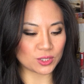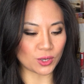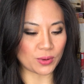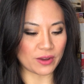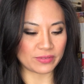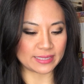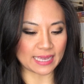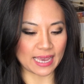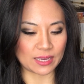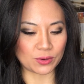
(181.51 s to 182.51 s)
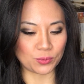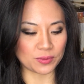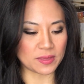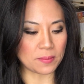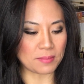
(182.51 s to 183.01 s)
so every day
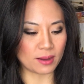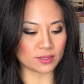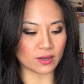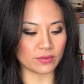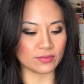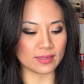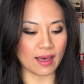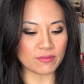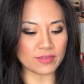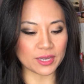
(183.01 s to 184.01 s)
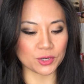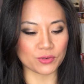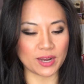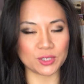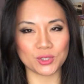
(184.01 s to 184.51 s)
with the amount of love and
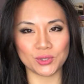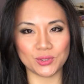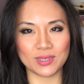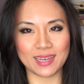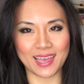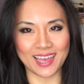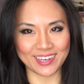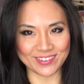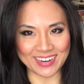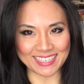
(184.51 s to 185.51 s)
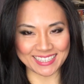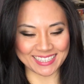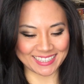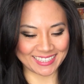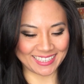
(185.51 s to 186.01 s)
gratitude and grace?
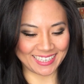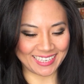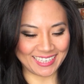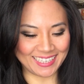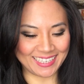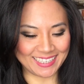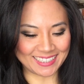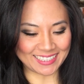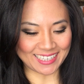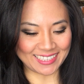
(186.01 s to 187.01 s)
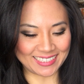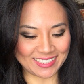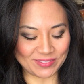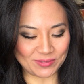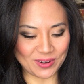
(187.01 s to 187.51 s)
Signed,
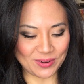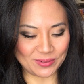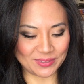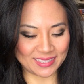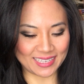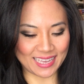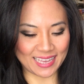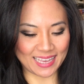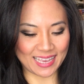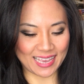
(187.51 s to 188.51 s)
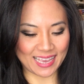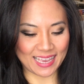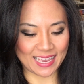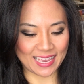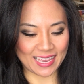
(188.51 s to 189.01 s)
Rose
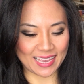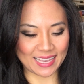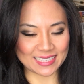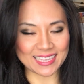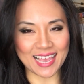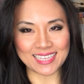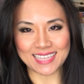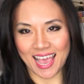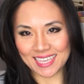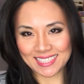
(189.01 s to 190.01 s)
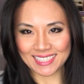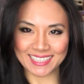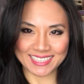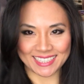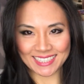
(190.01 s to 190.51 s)
triple X. Kiss,
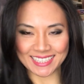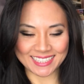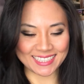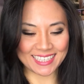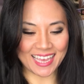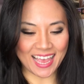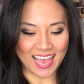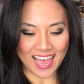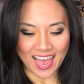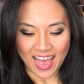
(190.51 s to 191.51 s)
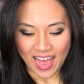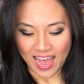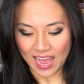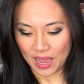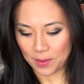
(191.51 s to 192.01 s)
kiss,
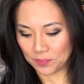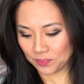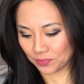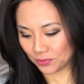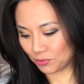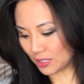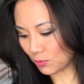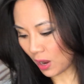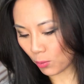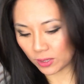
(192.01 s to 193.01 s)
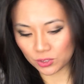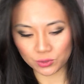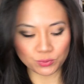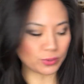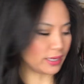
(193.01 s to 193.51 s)
kiss. Um, reason why I wanted to